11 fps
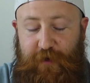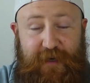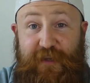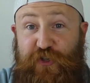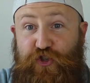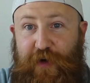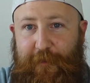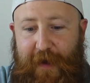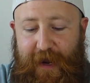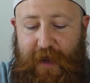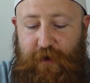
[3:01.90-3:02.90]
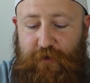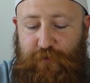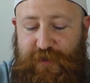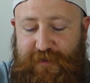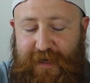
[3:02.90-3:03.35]
We're gonna get the string back out,
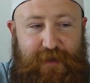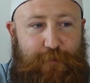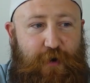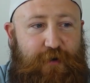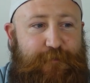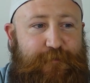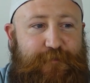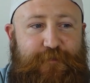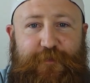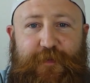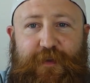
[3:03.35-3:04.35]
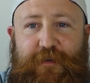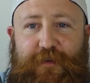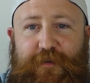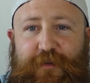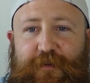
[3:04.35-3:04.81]
which is down the bottom.
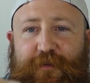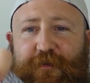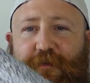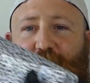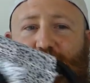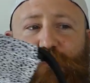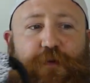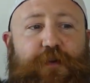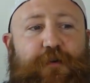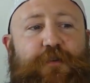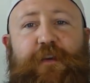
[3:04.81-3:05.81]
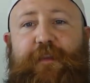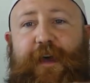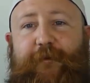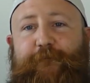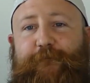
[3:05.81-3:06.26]
There we go, none of
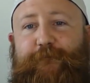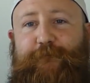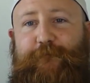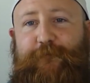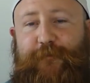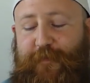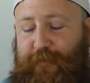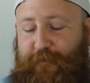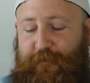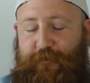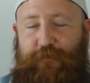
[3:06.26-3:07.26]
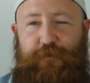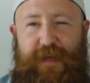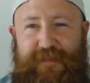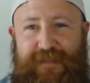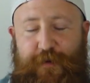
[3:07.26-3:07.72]
that.
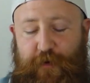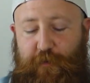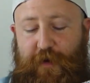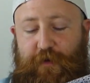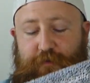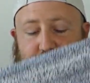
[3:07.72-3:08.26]
Get to them in a minute.